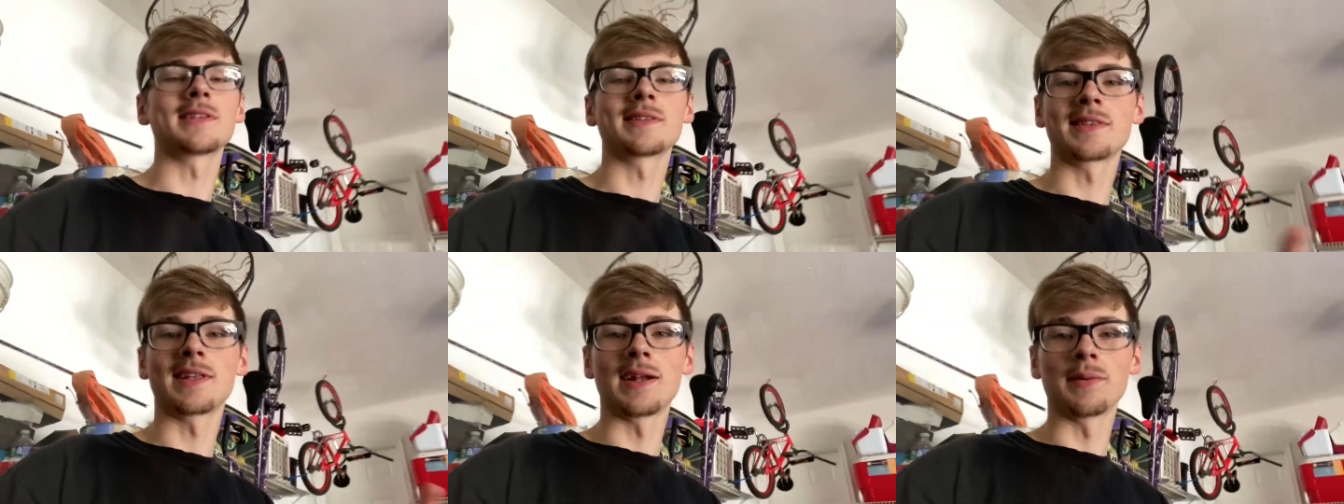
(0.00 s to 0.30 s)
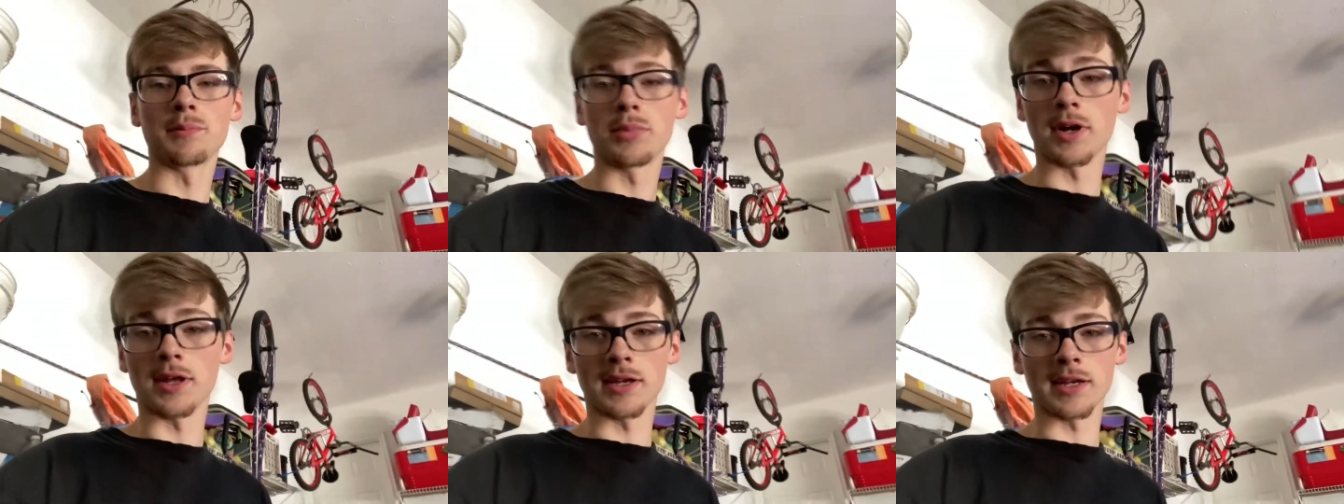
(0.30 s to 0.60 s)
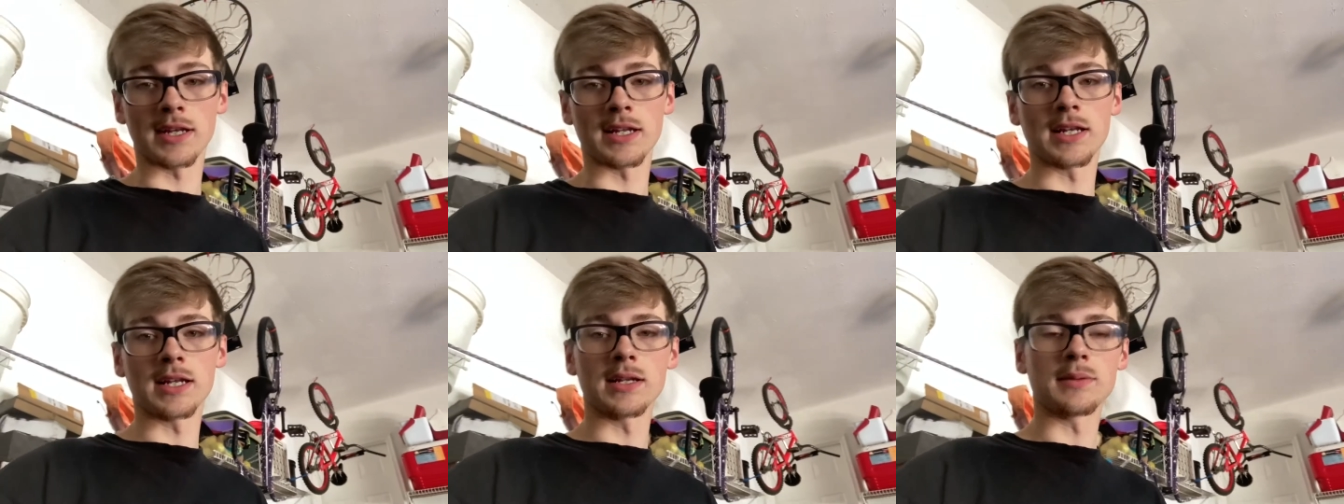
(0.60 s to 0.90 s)
that I'm probably
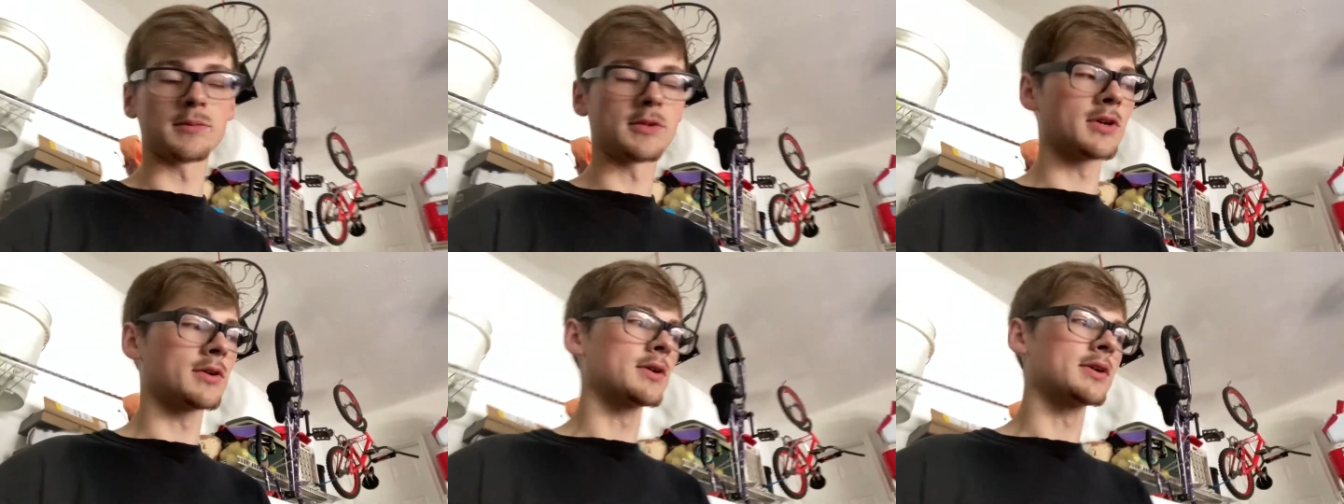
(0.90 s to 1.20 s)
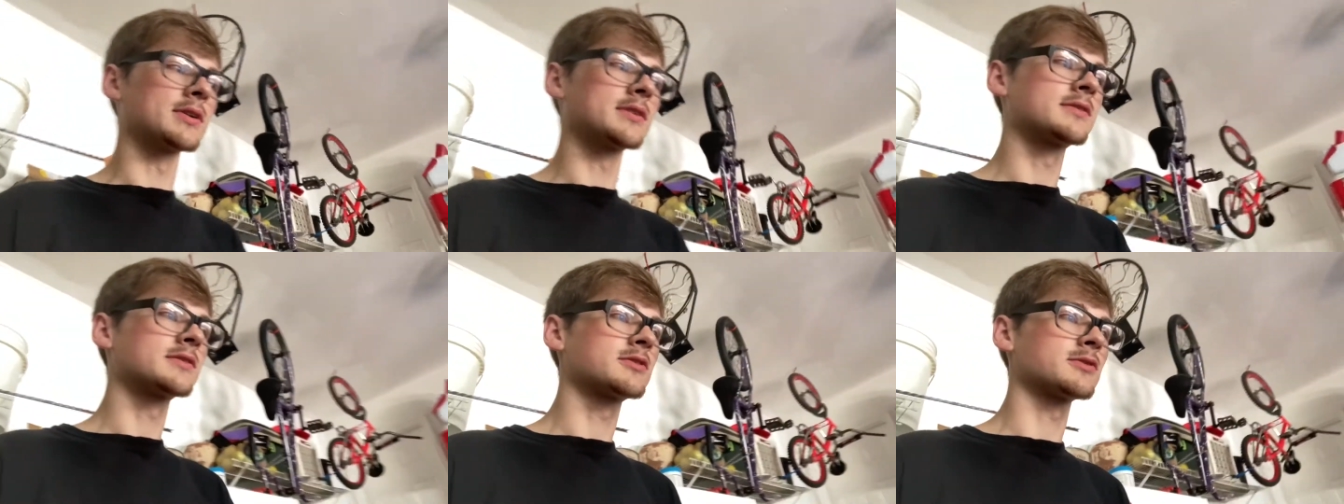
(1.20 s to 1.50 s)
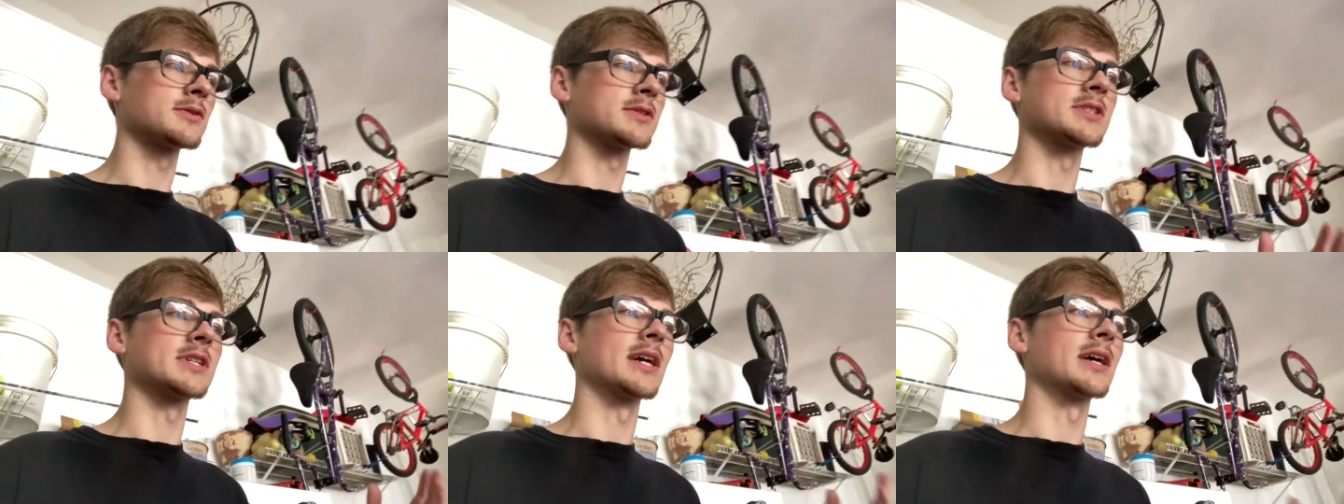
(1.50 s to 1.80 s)
gonna end up doing,
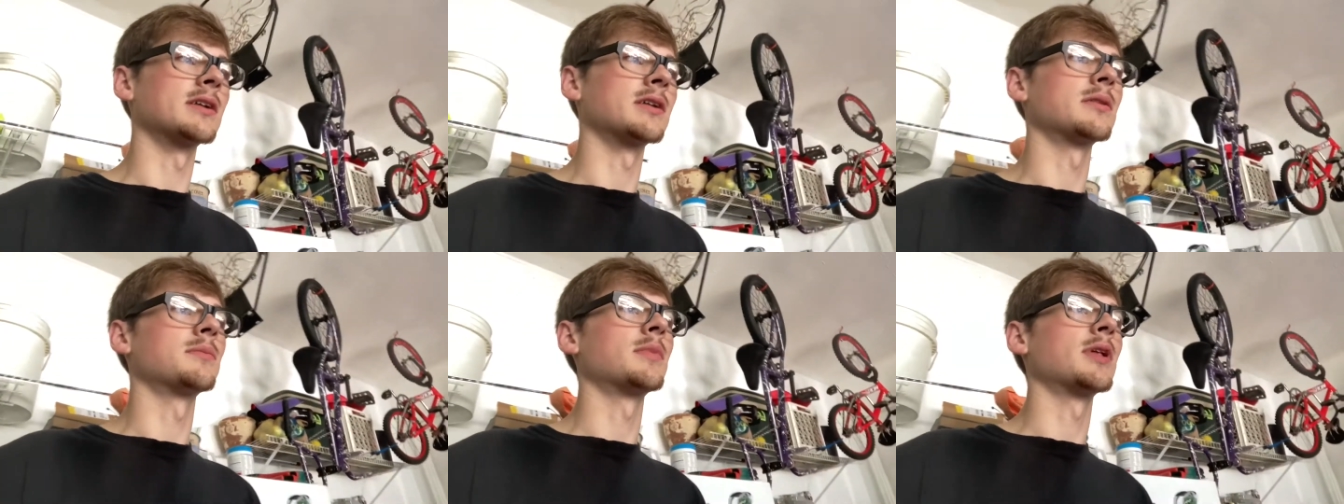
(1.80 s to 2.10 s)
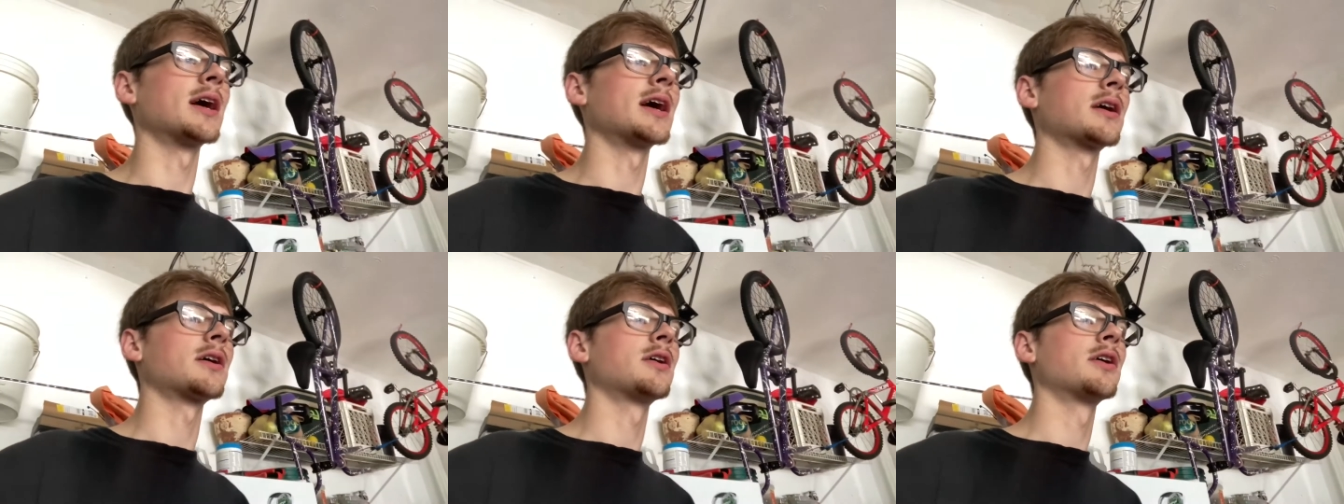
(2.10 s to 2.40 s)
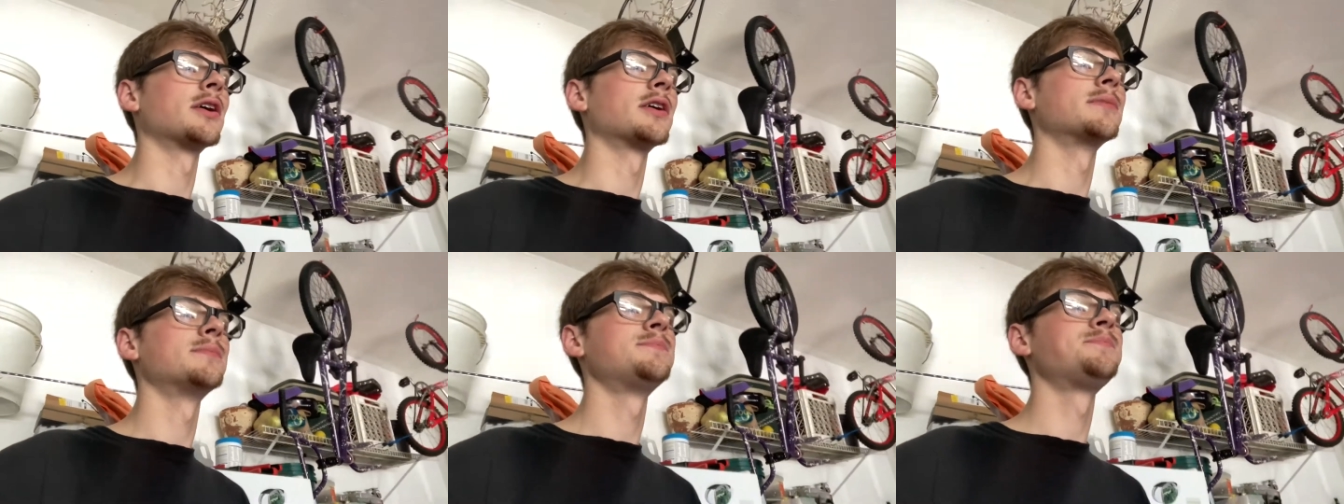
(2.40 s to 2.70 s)
switching out on the black
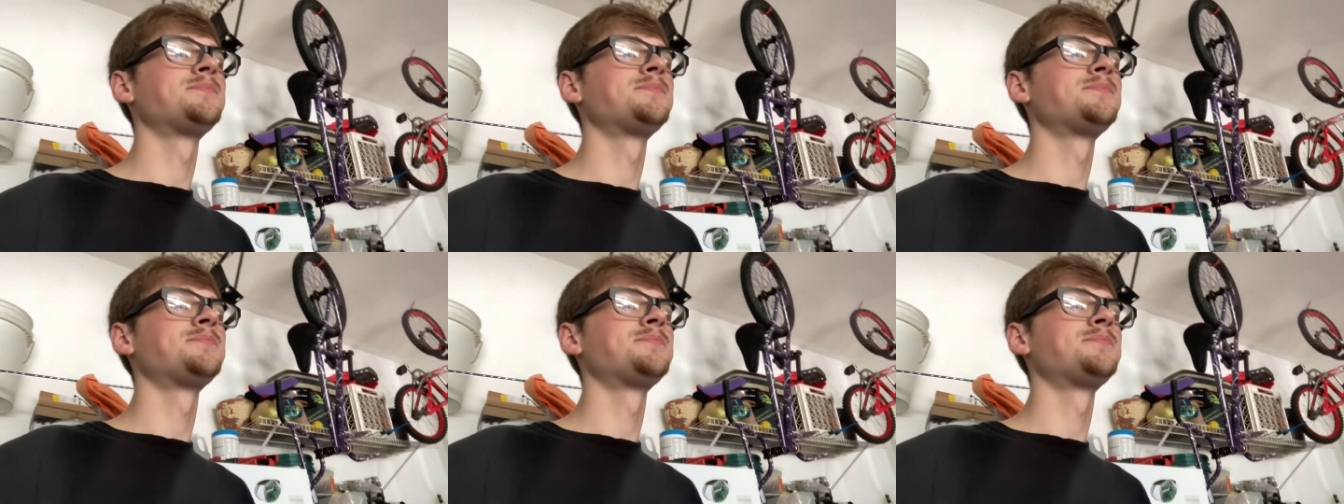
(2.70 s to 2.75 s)
car,